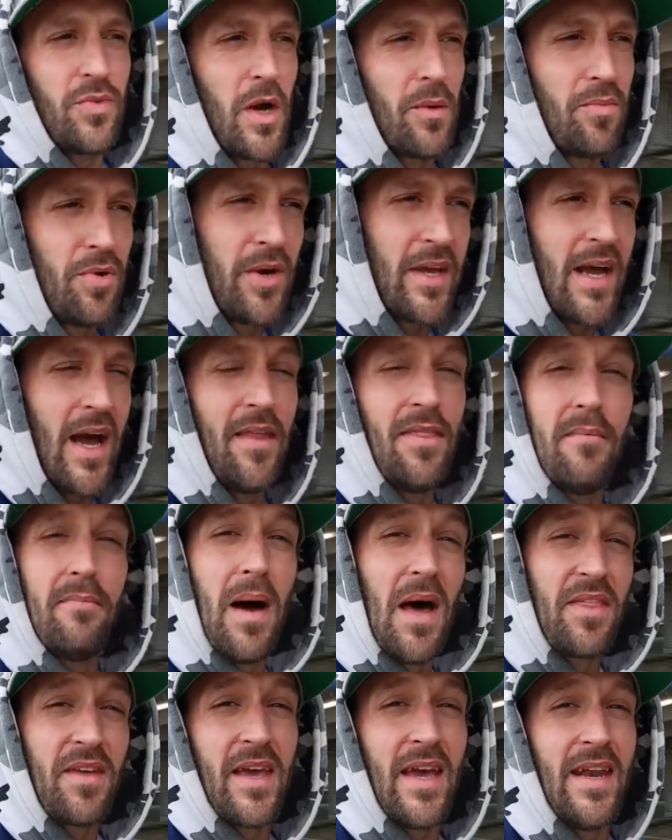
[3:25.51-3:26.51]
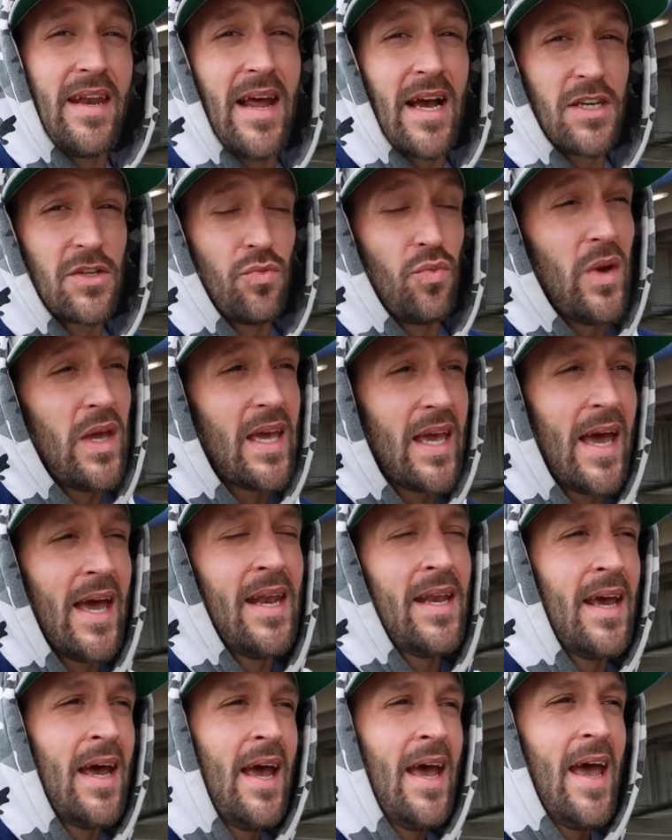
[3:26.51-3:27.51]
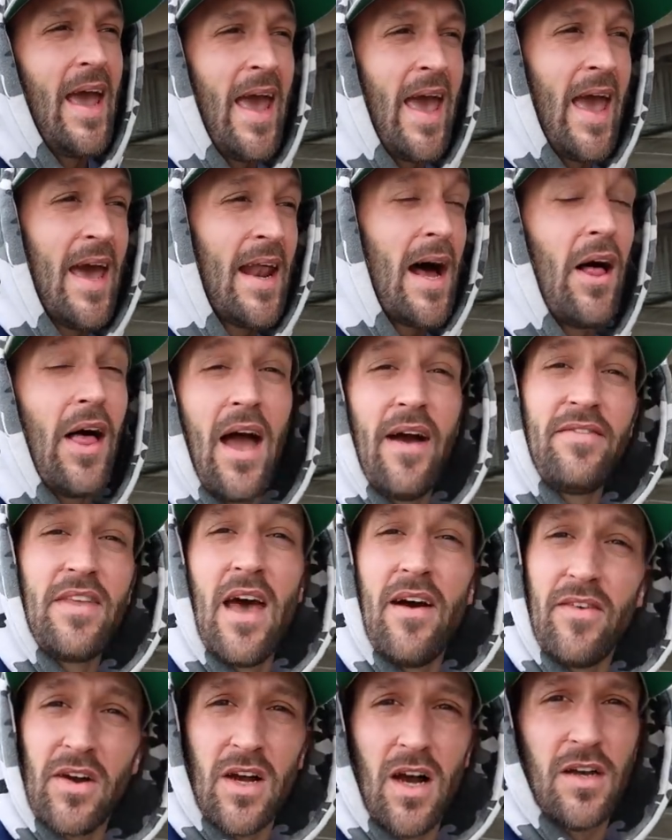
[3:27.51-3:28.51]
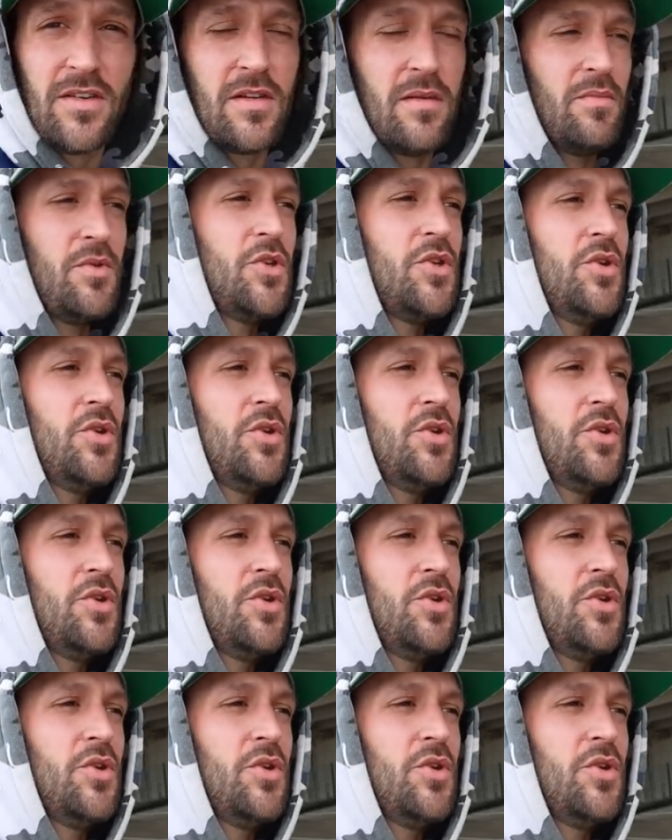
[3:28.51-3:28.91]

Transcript: we are putting on the meth kit next weekend and I'll have to have a custom